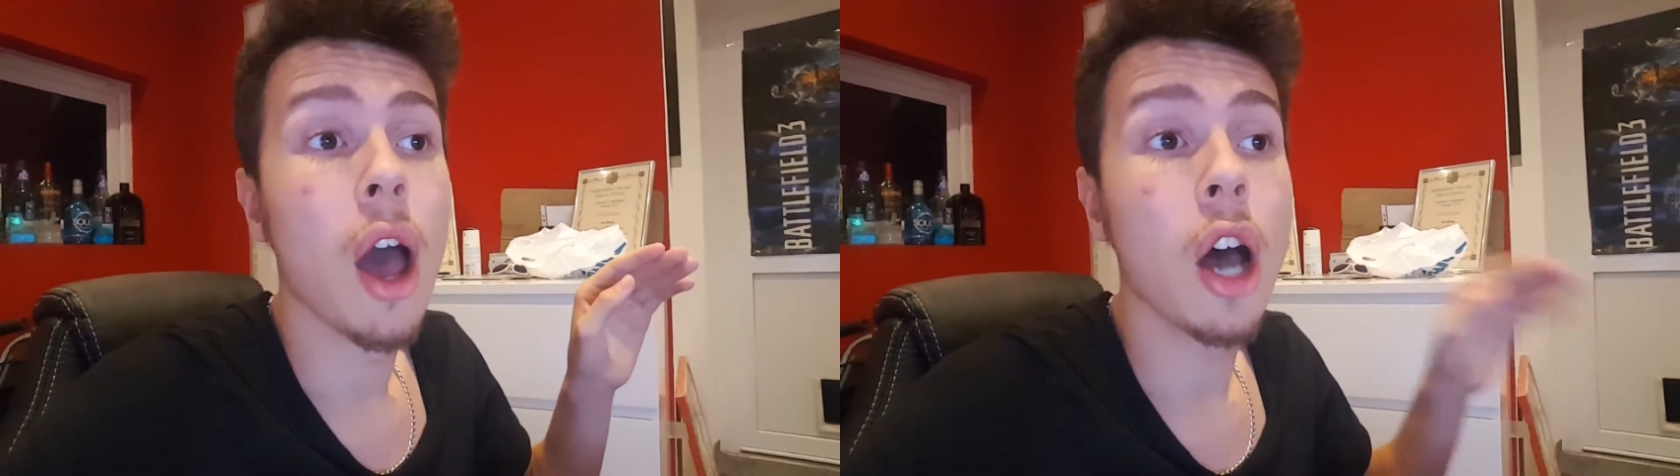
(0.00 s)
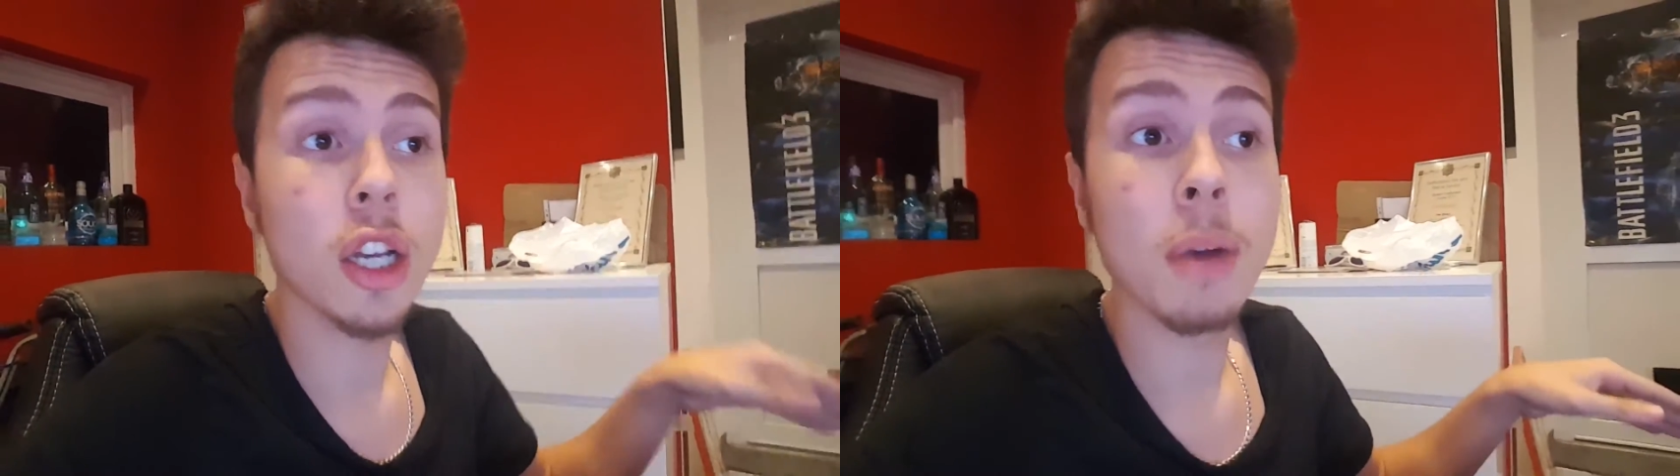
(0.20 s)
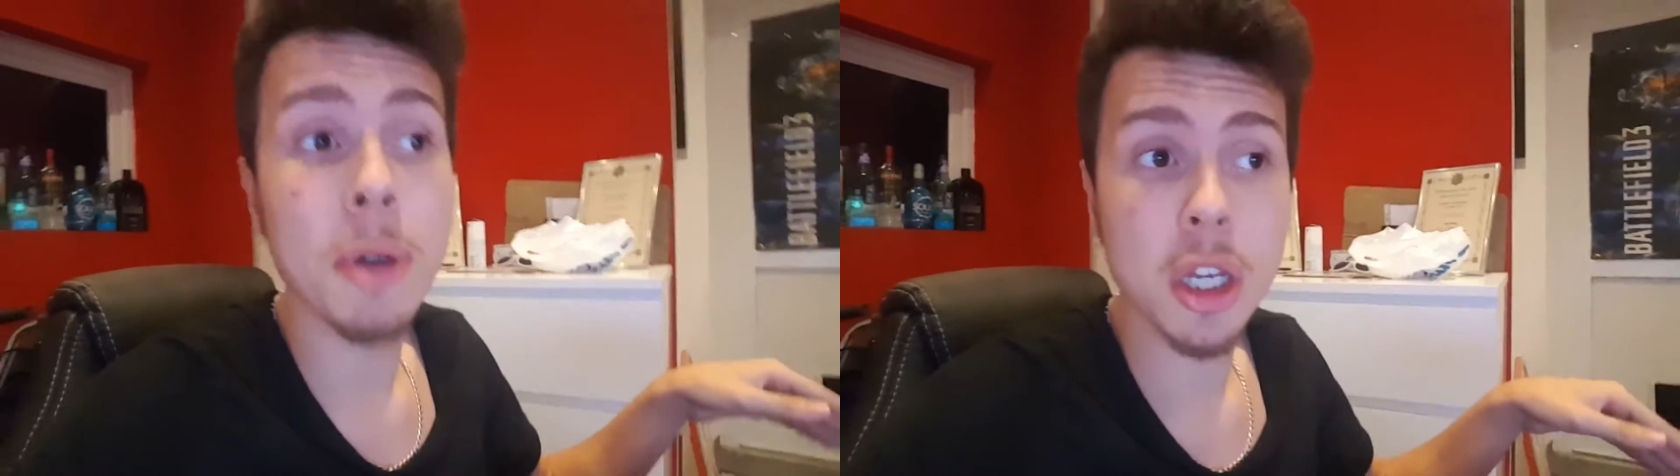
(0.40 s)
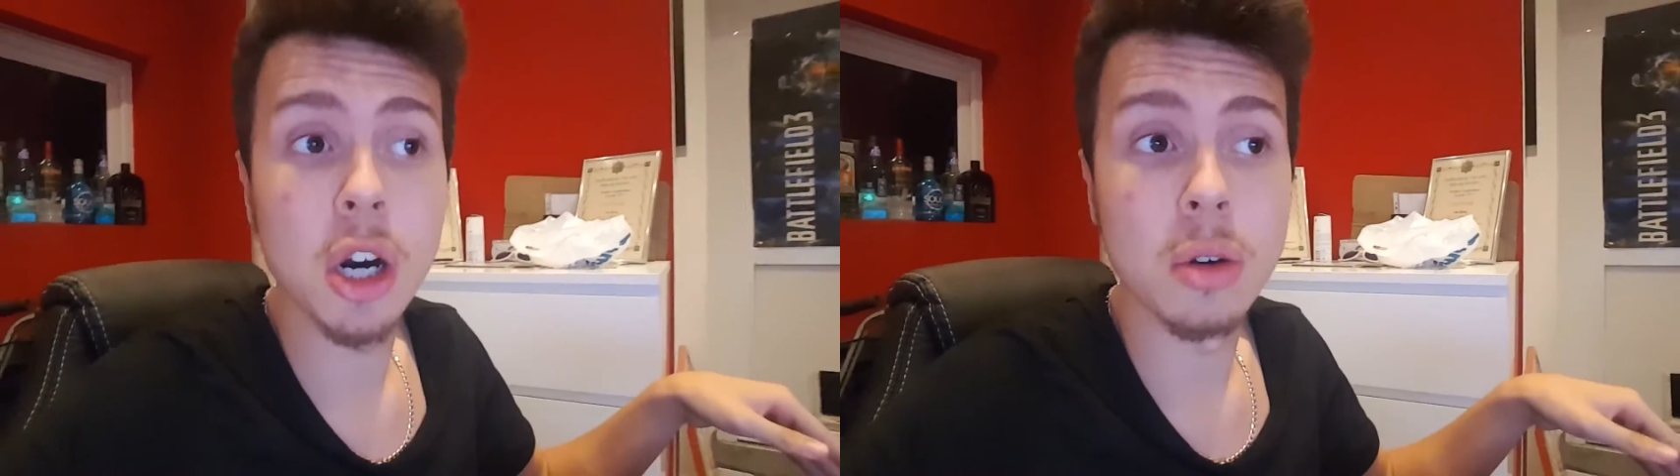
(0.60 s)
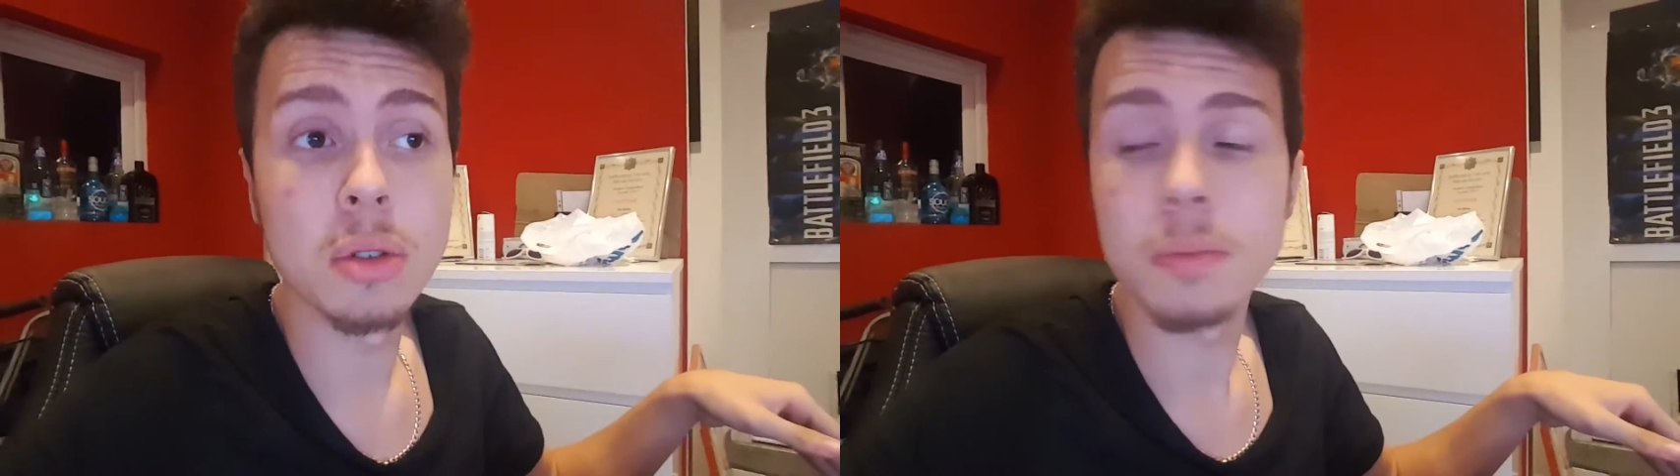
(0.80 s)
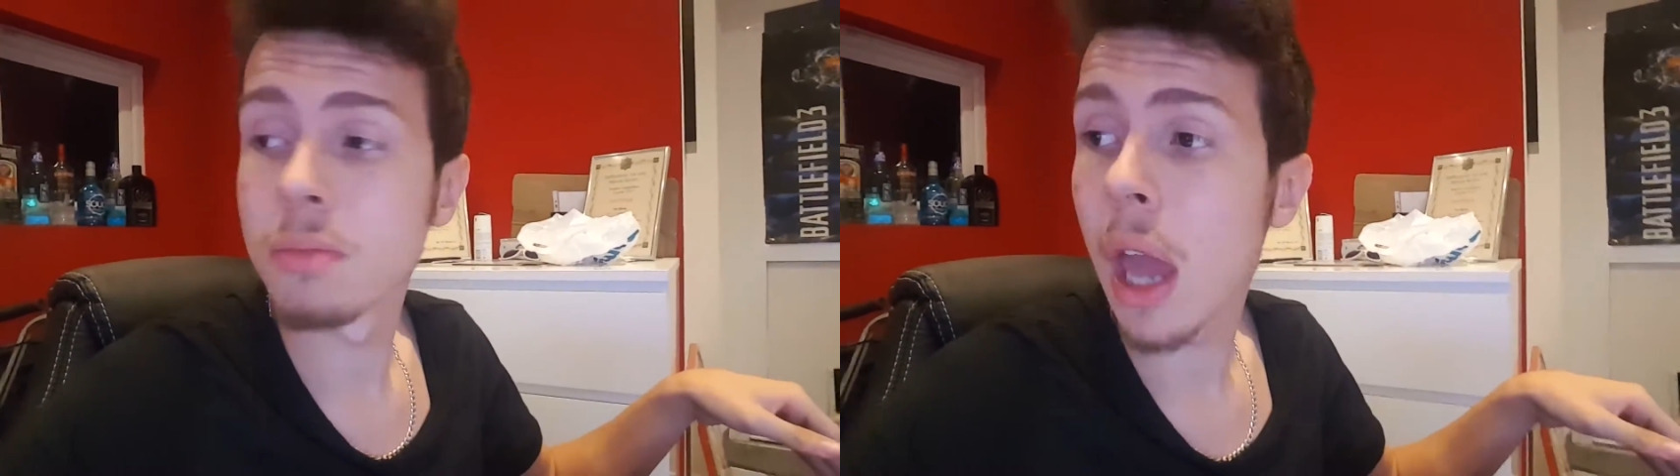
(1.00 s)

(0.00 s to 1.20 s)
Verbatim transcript: I got my gold,